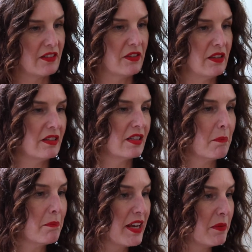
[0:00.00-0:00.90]
different.
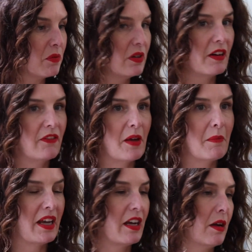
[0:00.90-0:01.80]
Some people love their
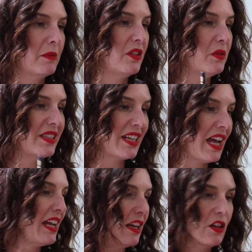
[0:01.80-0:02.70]
makeup to
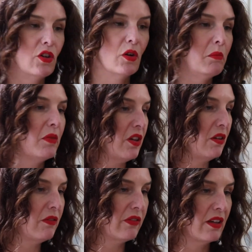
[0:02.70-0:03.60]
stay and not
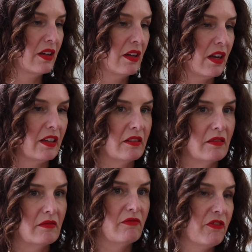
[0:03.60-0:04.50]
move.
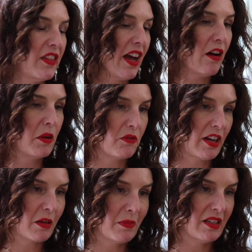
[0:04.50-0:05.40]
And for that, I would
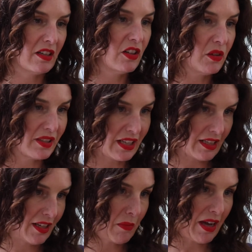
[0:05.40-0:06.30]
recommend a loose
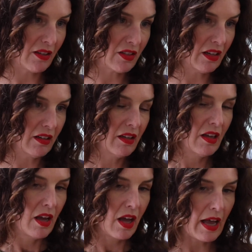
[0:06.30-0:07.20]
setting powder.
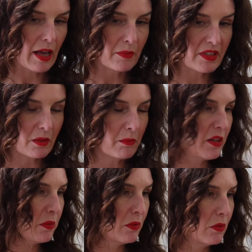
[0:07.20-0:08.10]
Some
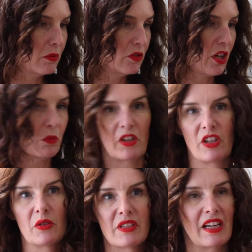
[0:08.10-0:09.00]
people don't want to
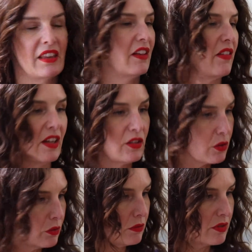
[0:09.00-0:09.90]
use anything like that at
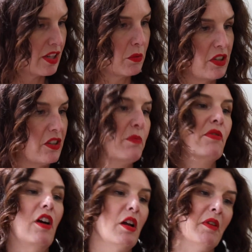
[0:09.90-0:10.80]
all. So they want to use a
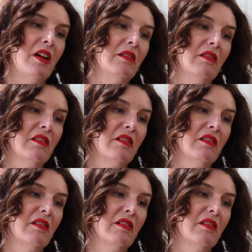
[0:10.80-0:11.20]
primer